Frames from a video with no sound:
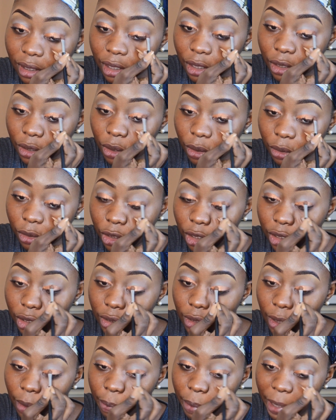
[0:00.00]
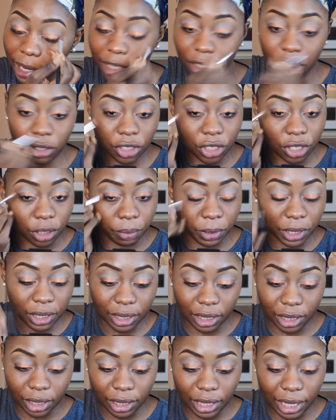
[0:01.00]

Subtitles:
you know, just companionship basically.